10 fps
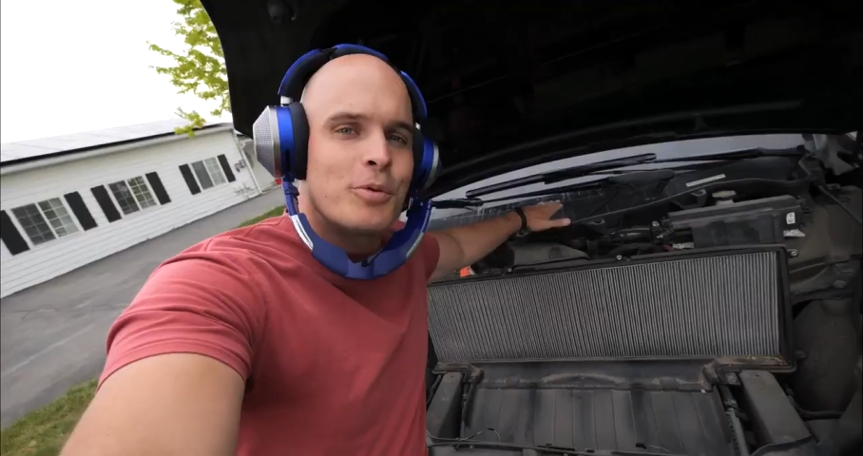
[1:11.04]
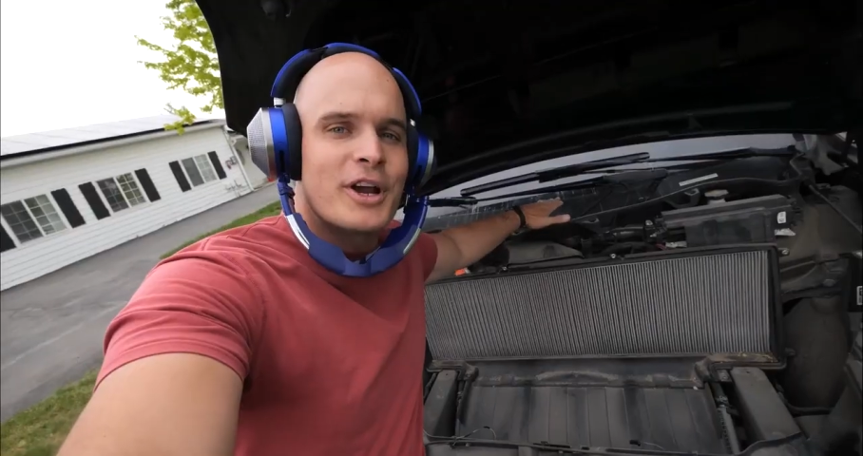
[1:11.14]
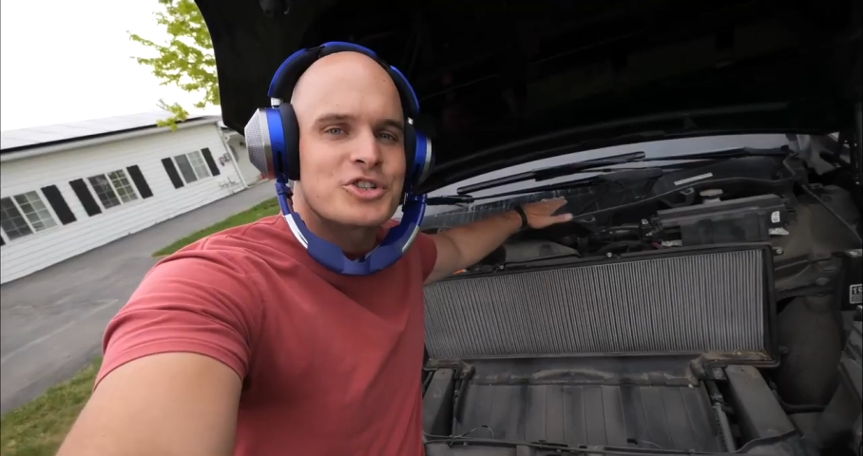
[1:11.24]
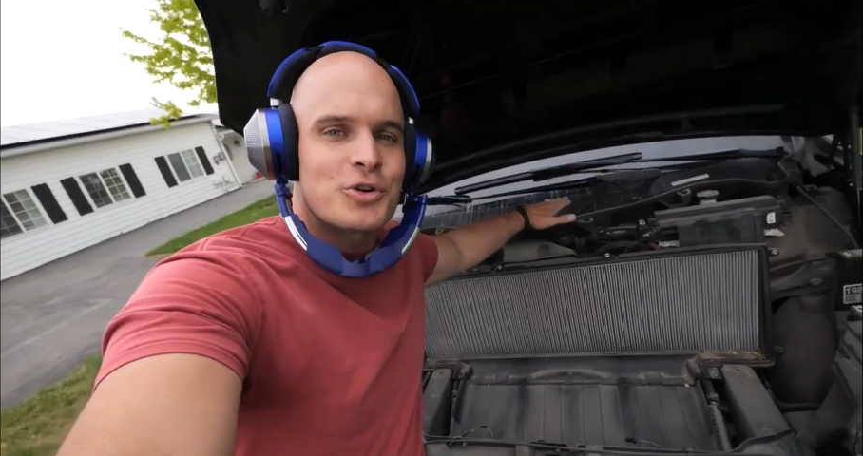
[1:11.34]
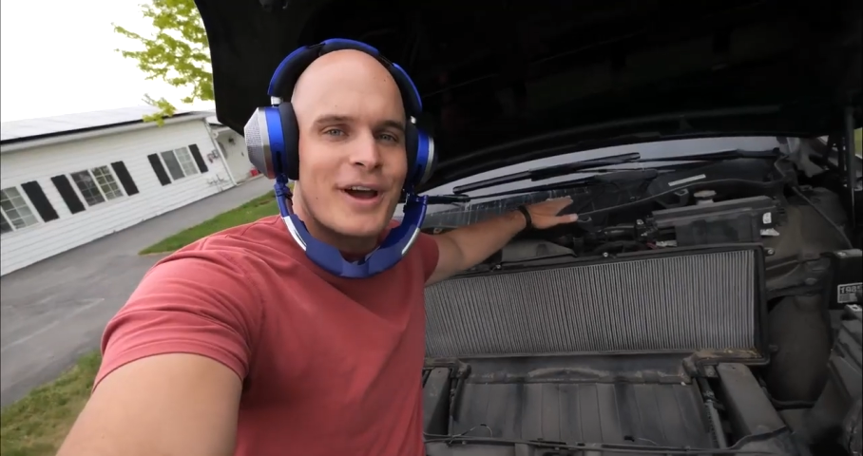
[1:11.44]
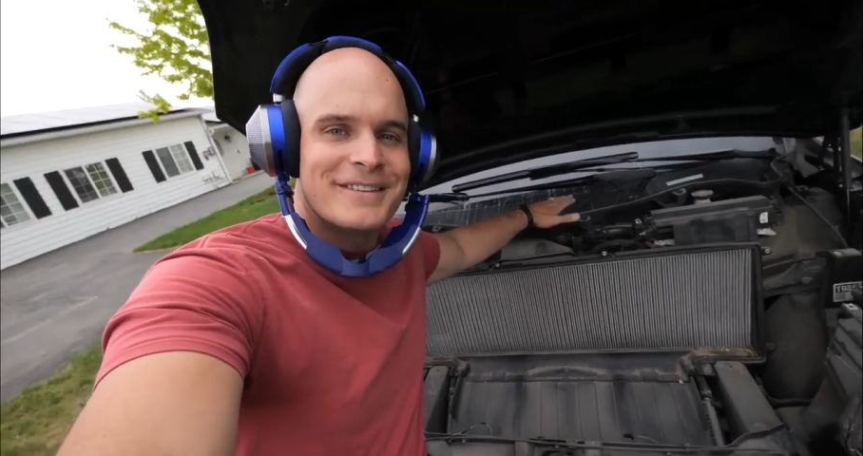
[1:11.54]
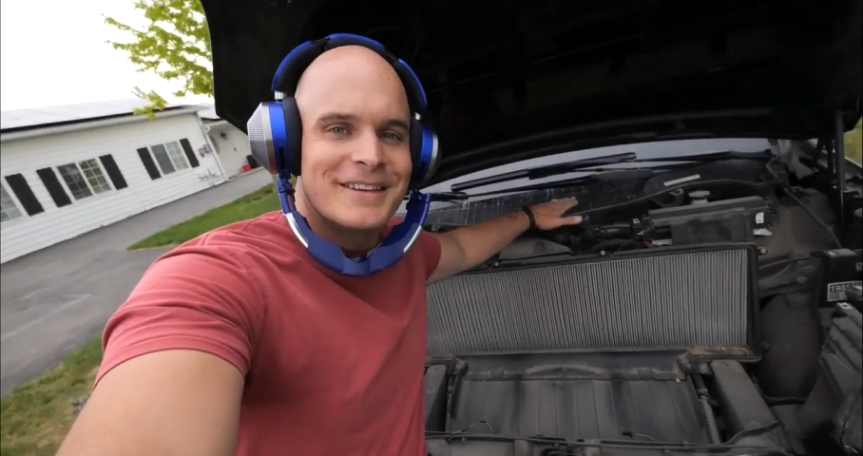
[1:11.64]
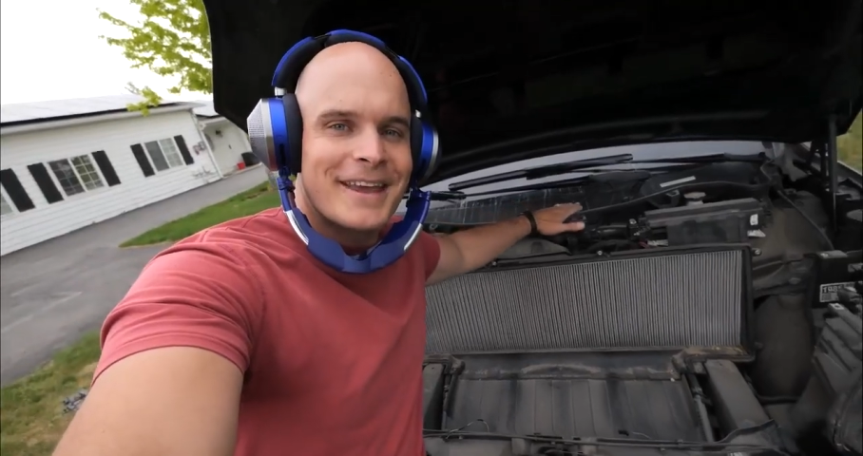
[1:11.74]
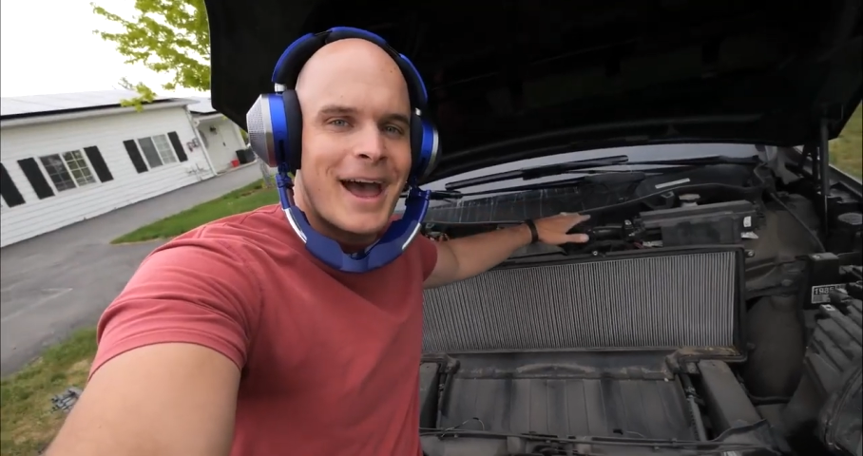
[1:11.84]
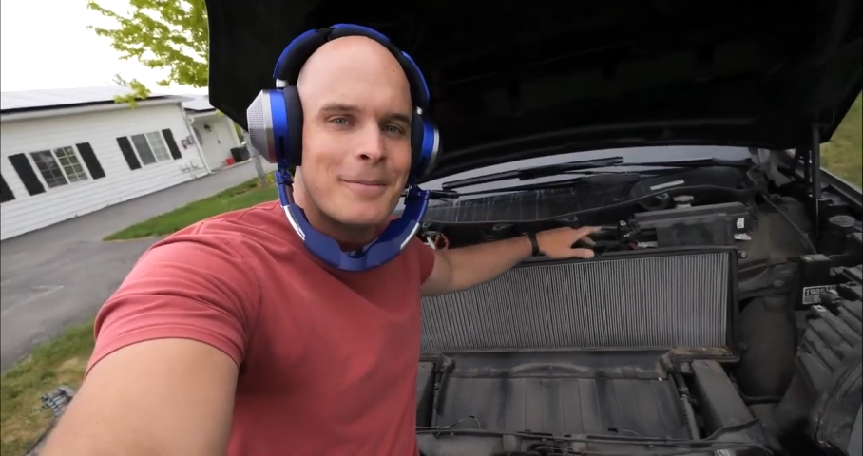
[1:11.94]
pressurize
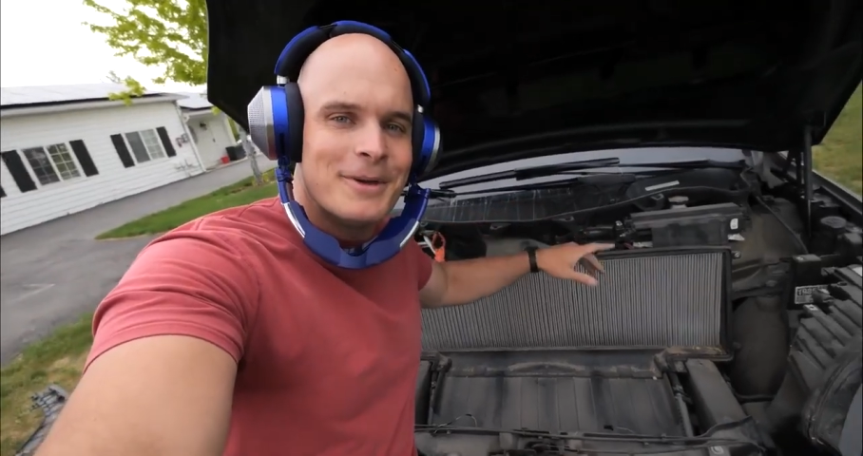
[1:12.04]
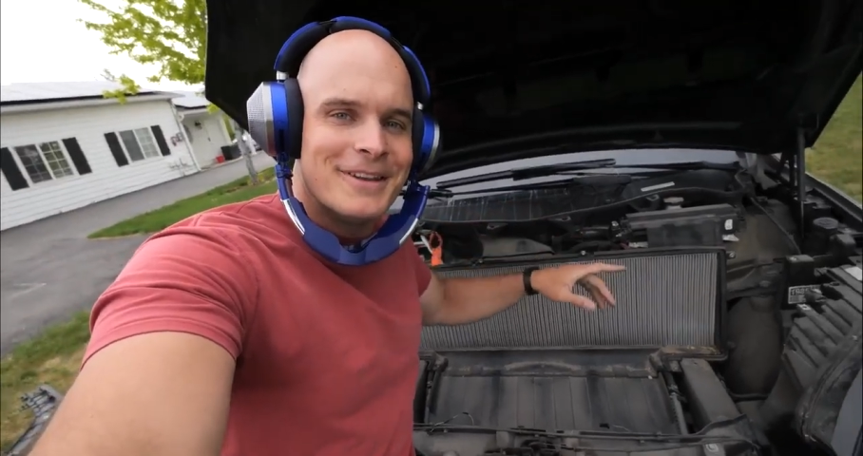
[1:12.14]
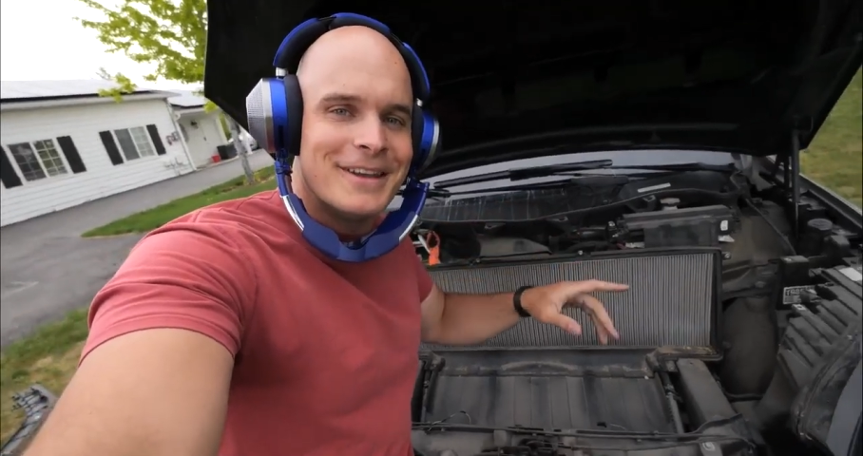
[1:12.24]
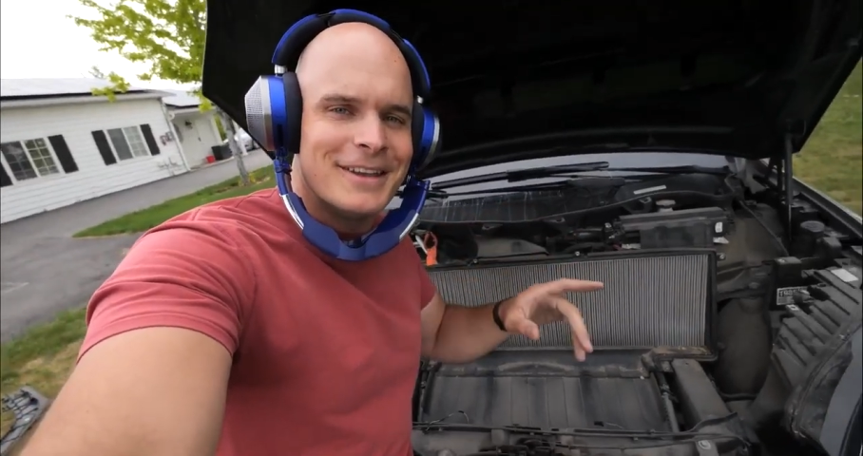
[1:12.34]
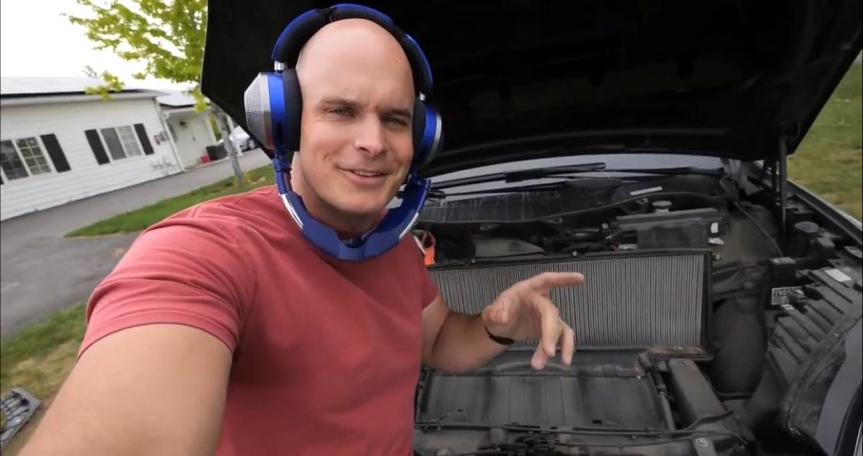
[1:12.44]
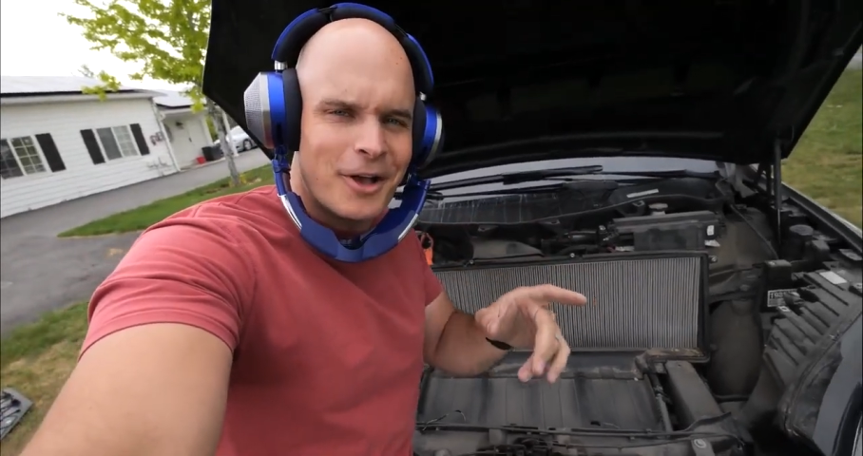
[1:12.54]
the cabin is